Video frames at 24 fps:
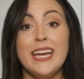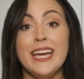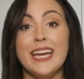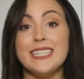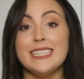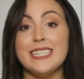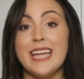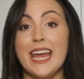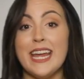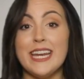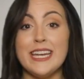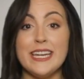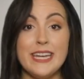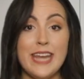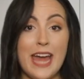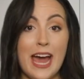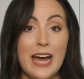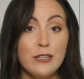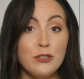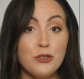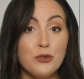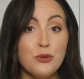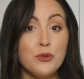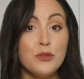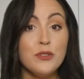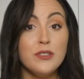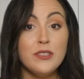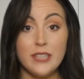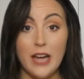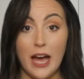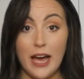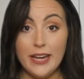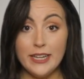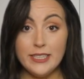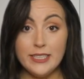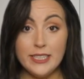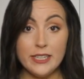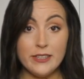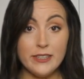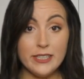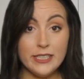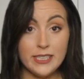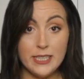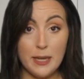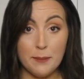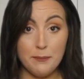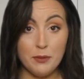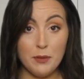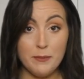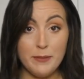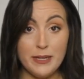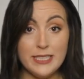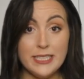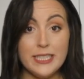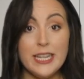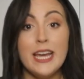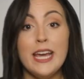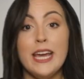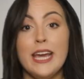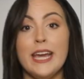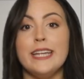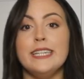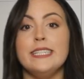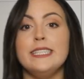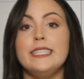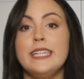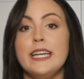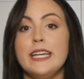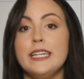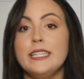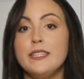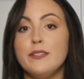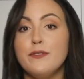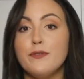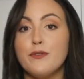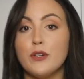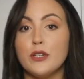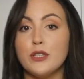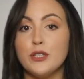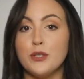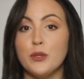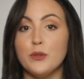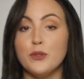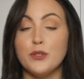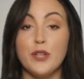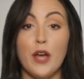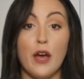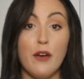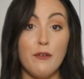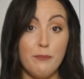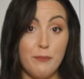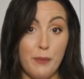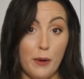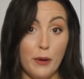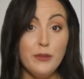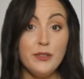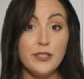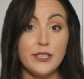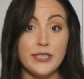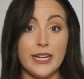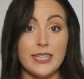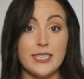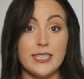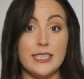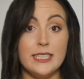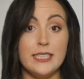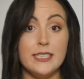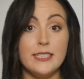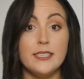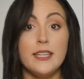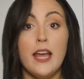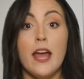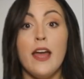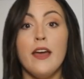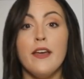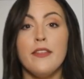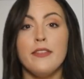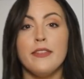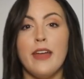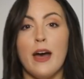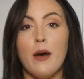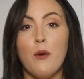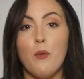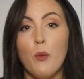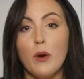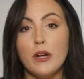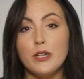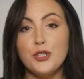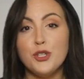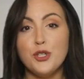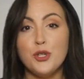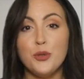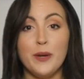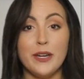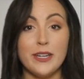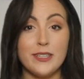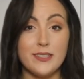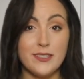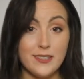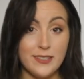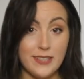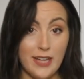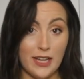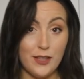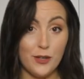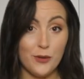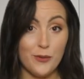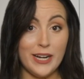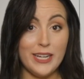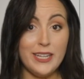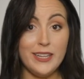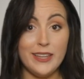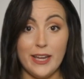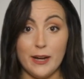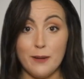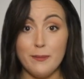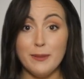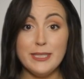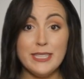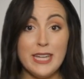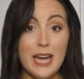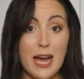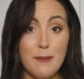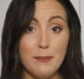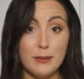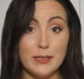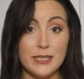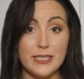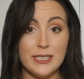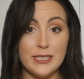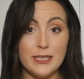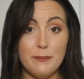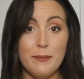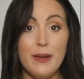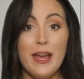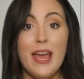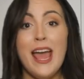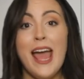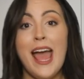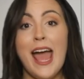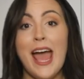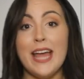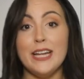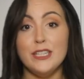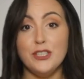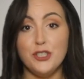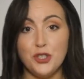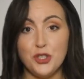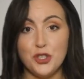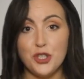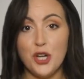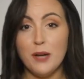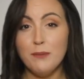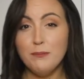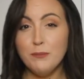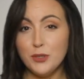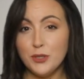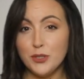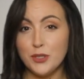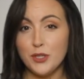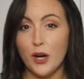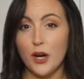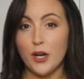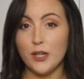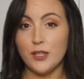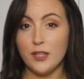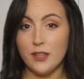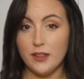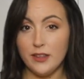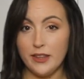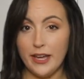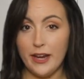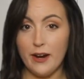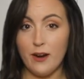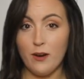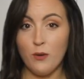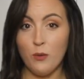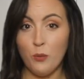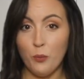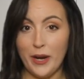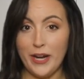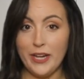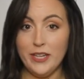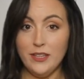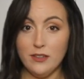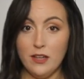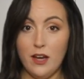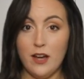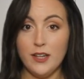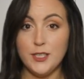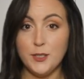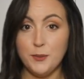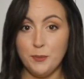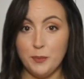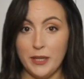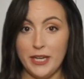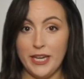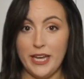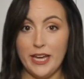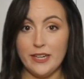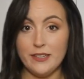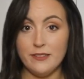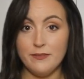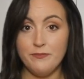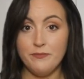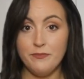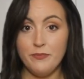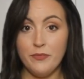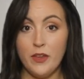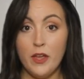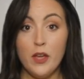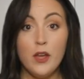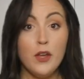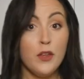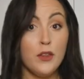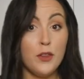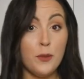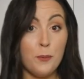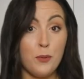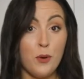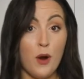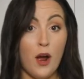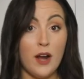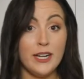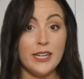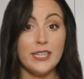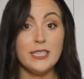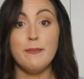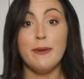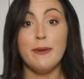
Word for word: is a natural dietary supplement intended for adults of both sexes that want to accelerate their metabolism and jumpstart their weight loss plan. The product